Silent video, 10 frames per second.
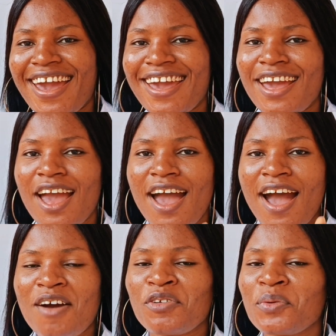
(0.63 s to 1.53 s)
Hi,
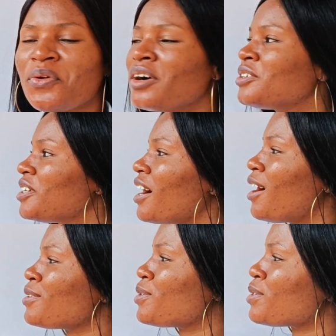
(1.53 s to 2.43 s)
have you been wondering
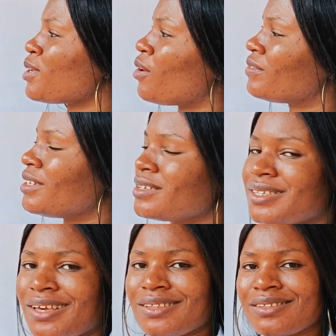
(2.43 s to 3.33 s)
how to solve
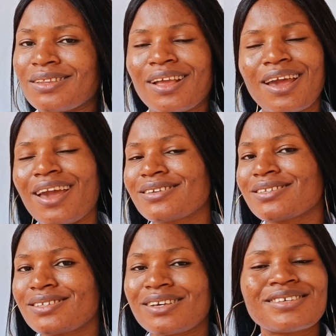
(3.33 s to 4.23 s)
this in
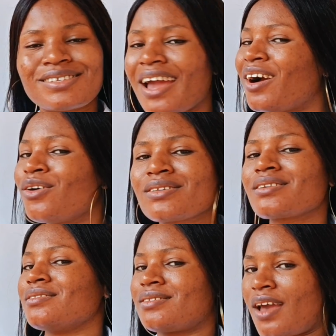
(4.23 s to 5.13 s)

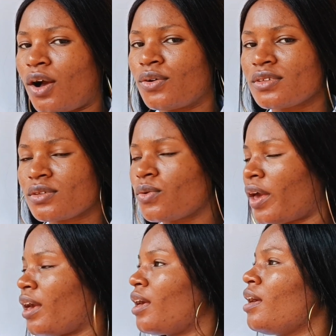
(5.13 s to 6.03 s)
seconds? In seconds,
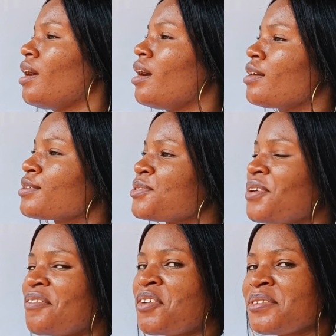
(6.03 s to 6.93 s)
okay.
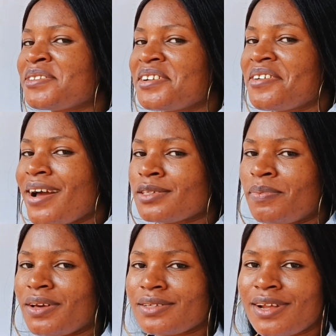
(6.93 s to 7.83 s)
You have gone to the right
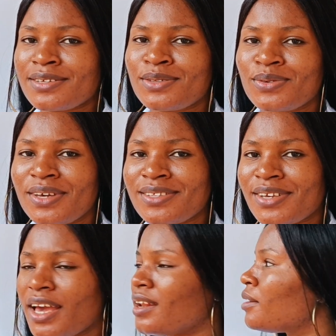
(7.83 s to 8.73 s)
place. Let's do it
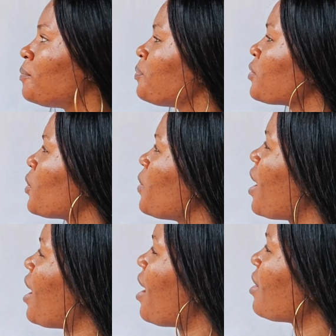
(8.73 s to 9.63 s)
together. We
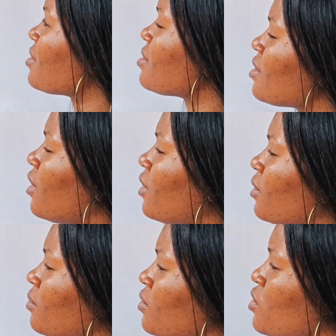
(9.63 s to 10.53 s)
are asked
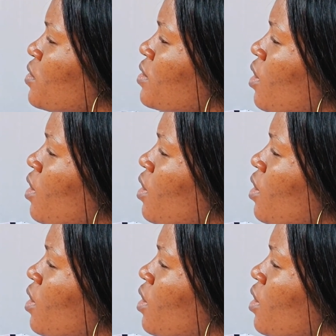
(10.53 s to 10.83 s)
to